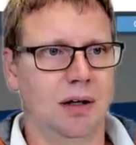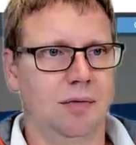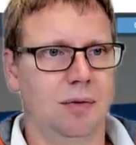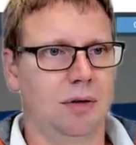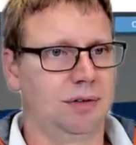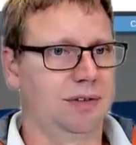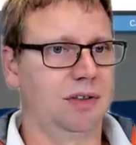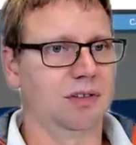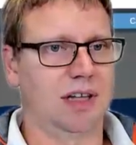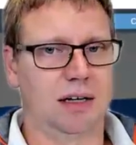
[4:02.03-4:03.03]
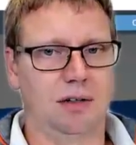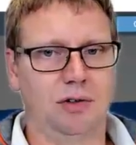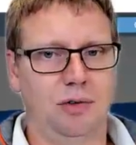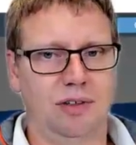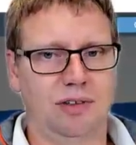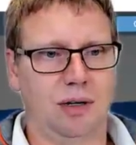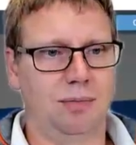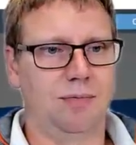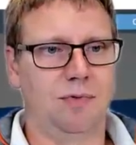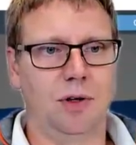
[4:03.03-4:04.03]
We'll just add it to the same
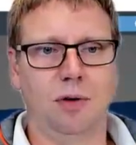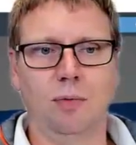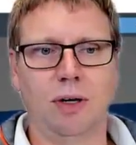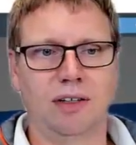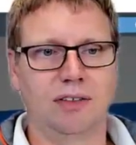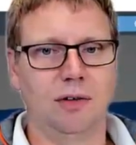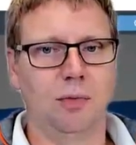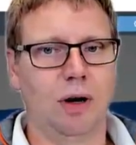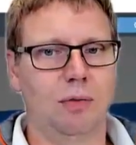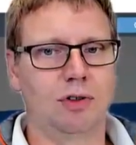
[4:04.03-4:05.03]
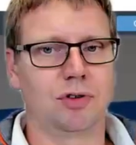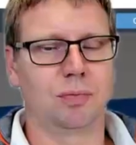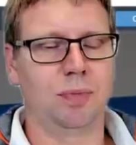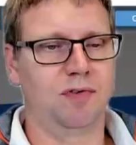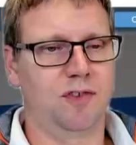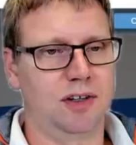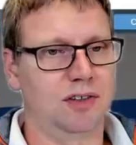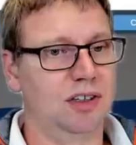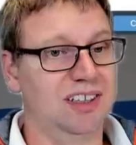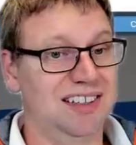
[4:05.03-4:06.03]
flow. We can see where we should be
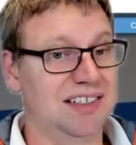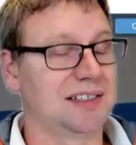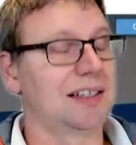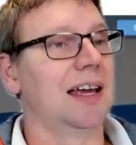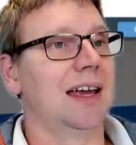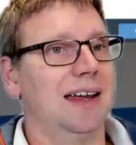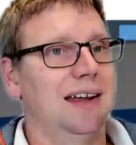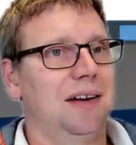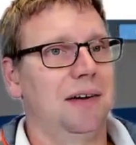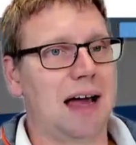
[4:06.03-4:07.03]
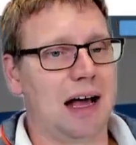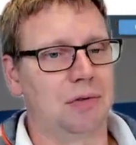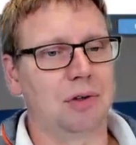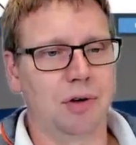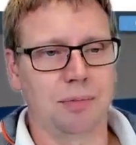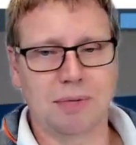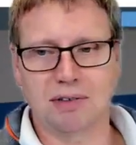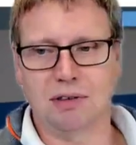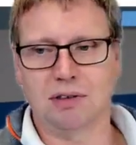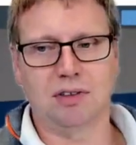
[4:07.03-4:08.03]
fetching this outgoing message,